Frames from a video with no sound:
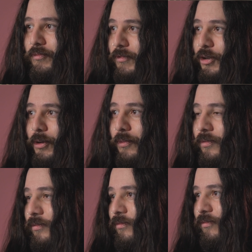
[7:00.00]
you know,
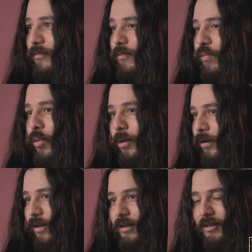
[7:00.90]

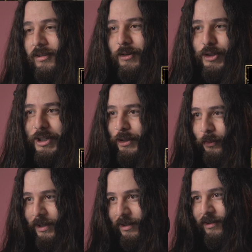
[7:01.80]
war
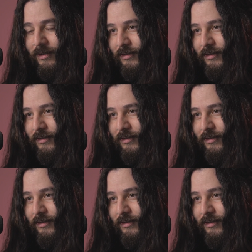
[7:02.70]
artillery